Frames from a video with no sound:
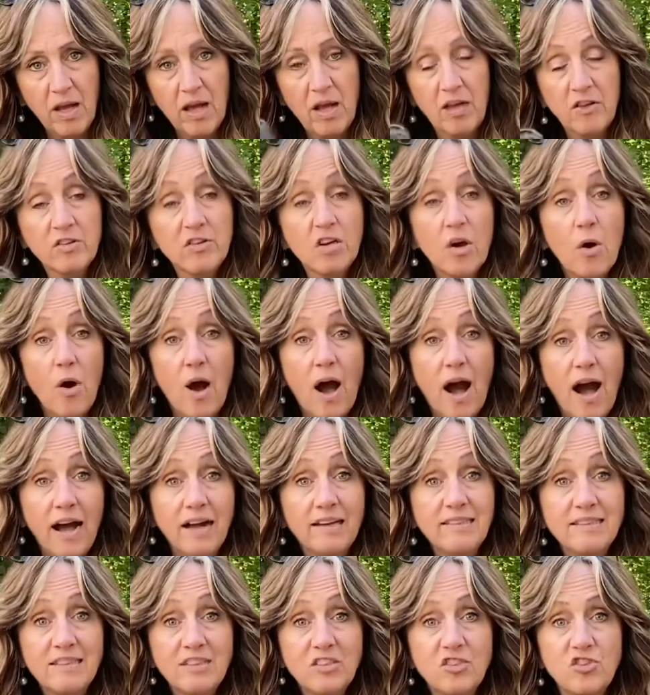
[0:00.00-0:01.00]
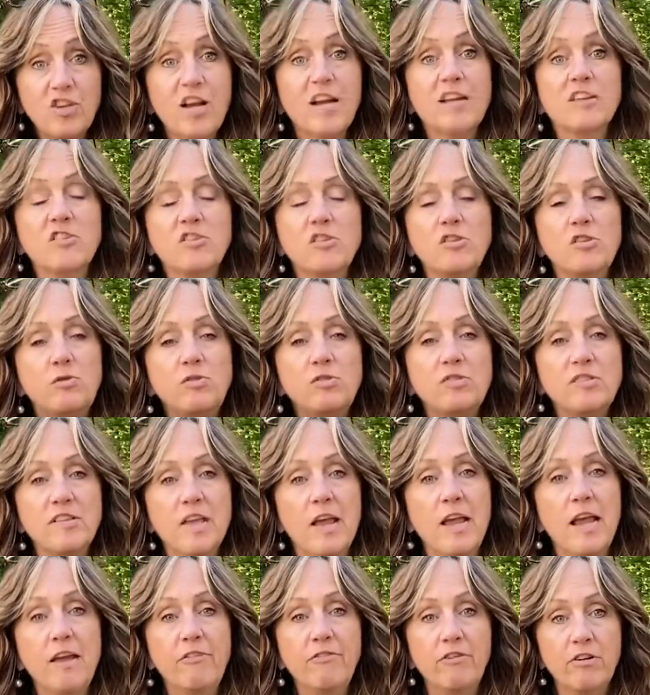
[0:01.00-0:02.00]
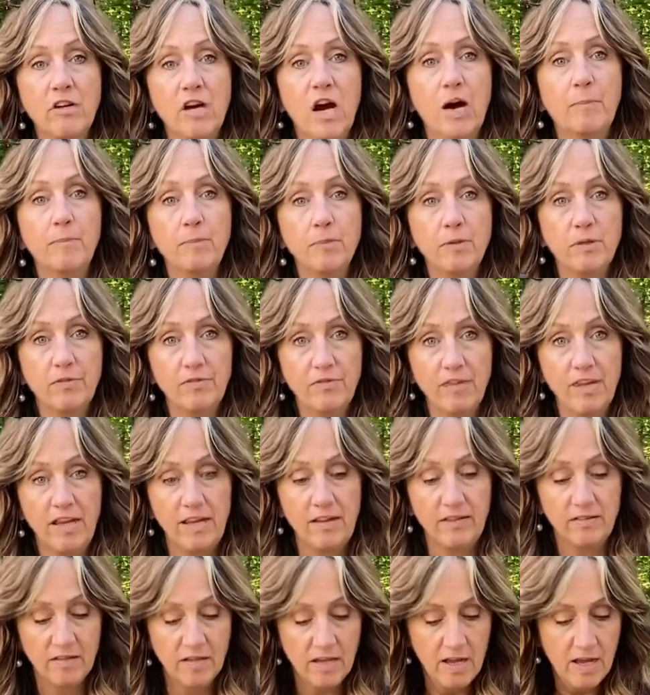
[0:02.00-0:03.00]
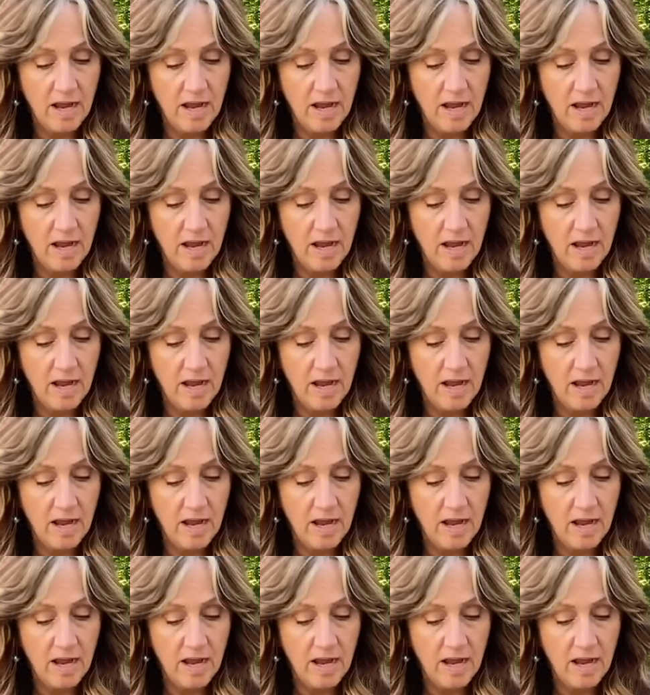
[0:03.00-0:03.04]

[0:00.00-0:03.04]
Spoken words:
So I suggest you save a couple of these.